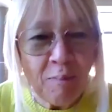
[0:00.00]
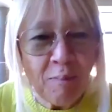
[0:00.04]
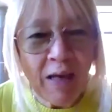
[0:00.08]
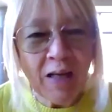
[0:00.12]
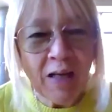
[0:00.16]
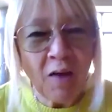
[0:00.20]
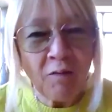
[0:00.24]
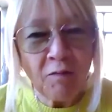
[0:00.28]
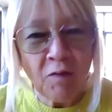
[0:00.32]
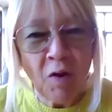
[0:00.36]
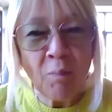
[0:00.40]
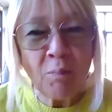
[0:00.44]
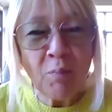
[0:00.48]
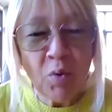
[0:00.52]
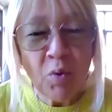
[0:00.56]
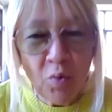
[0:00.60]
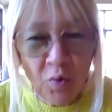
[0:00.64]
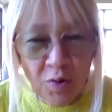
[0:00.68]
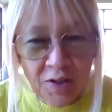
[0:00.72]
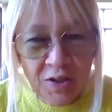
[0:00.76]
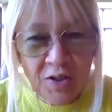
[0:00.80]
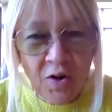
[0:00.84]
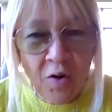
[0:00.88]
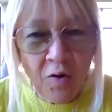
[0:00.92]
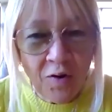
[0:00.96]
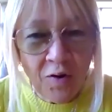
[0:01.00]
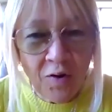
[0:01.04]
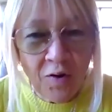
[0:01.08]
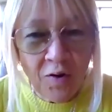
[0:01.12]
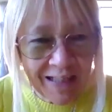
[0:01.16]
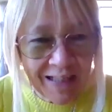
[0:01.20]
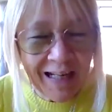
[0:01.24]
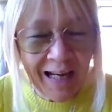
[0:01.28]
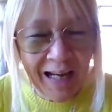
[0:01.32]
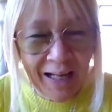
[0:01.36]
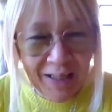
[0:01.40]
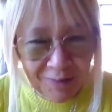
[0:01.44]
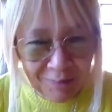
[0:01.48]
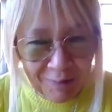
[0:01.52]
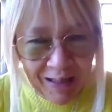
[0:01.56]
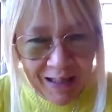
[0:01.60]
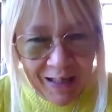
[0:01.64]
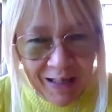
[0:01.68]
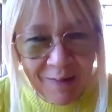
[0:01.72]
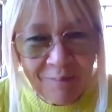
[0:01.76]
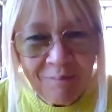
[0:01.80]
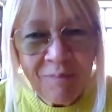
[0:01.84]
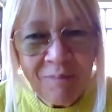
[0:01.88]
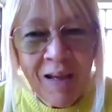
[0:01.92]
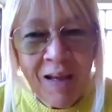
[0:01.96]

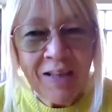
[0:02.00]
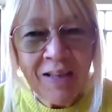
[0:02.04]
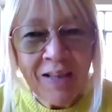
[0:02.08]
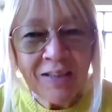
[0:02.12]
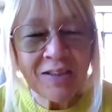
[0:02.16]
MakeLoveNotPorn.academy.